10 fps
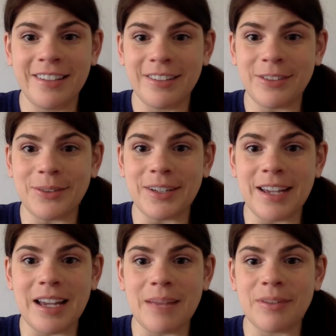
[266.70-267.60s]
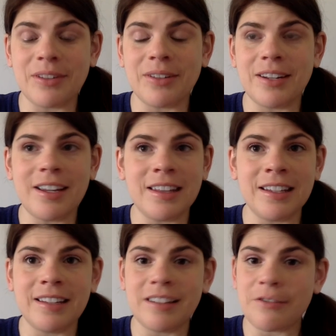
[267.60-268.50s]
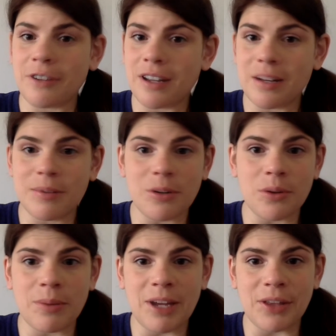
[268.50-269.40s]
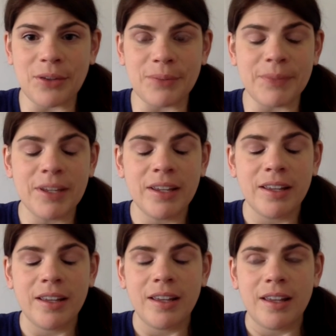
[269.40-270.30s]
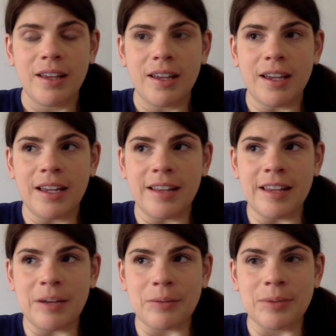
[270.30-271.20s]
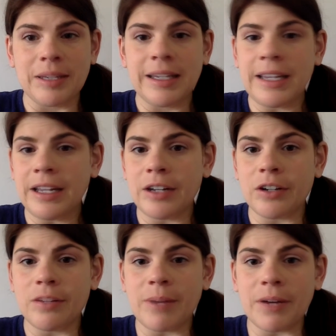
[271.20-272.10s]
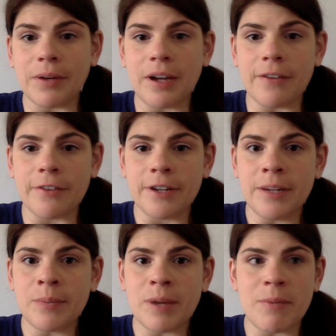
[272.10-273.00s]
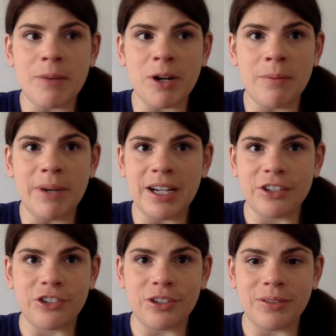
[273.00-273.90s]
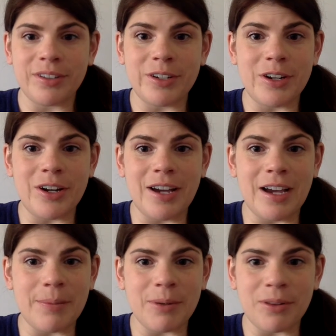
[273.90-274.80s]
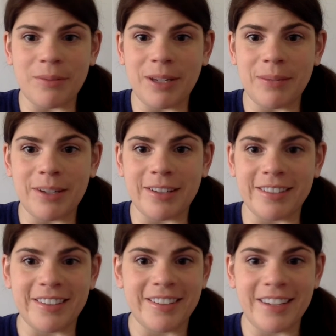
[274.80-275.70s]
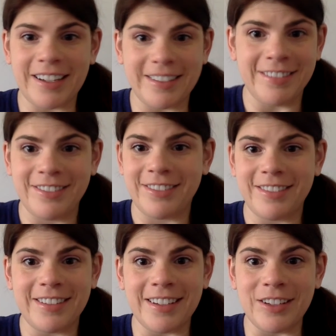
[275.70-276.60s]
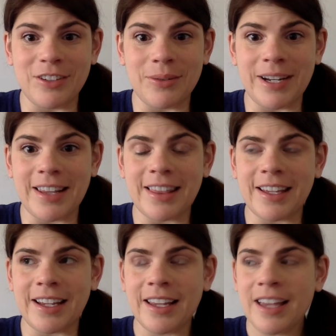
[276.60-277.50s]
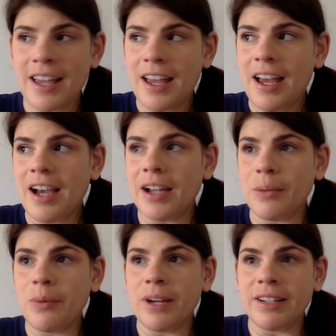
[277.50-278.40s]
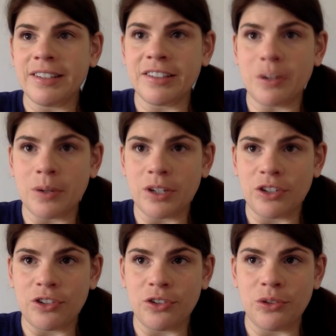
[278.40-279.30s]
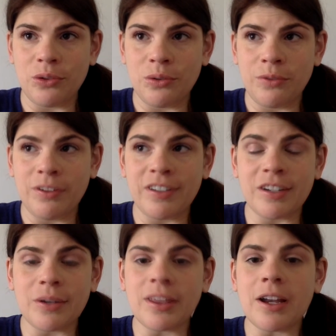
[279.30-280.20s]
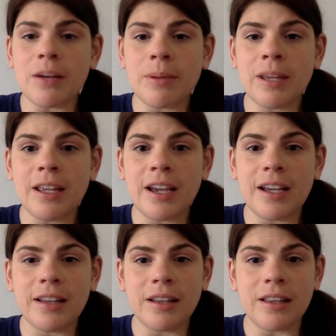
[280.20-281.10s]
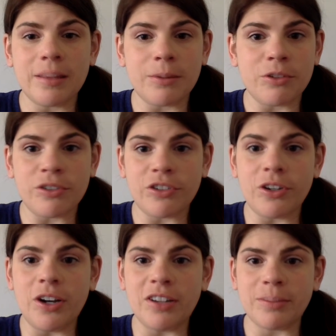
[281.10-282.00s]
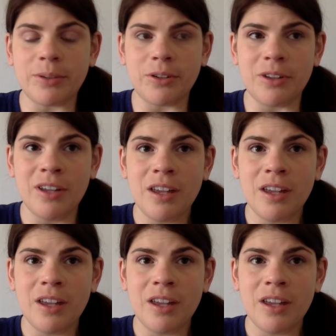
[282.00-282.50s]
doing absolutely nothing except for to get up to go to the bathroom. And that really hindered my recovery. My mom got back. She was not happy with me because I didn't do anything. I was going to physiotherapy at the Lethbridge Regional Hospital,